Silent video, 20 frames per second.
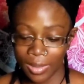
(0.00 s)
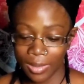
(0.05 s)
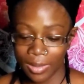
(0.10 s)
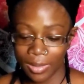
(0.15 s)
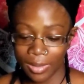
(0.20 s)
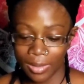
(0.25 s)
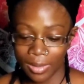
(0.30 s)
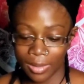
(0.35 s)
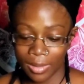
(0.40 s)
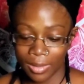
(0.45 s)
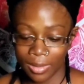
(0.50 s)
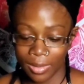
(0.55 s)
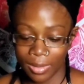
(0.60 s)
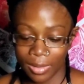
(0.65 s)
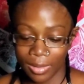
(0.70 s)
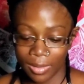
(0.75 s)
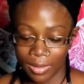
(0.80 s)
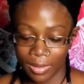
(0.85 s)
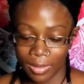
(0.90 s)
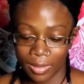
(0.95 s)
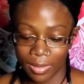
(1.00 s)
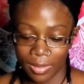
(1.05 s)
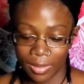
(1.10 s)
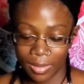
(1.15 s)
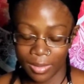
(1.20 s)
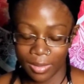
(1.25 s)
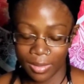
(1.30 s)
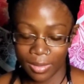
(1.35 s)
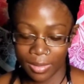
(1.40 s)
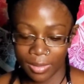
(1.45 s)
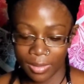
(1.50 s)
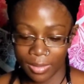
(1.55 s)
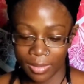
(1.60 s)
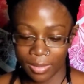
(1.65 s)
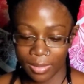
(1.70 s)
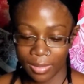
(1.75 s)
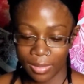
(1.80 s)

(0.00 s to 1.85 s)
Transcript: Nobody speaks.